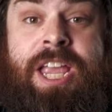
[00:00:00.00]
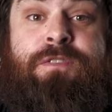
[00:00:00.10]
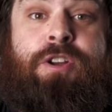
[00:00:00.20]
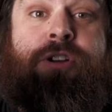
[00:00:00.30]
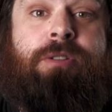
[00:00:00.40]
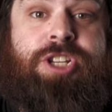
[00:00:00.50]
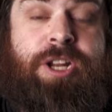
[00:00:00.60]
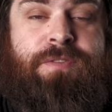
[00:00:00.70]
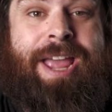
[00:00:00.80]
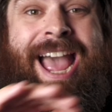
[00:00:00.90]
If you're new to the
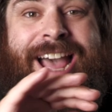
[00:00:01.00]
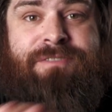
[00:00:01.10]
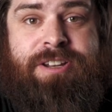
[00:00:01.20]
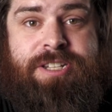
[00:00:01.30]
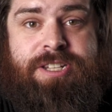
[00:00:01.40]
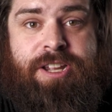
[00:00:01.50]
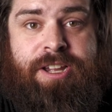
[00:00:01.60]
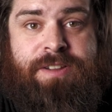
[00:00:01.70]
channel, if you haven't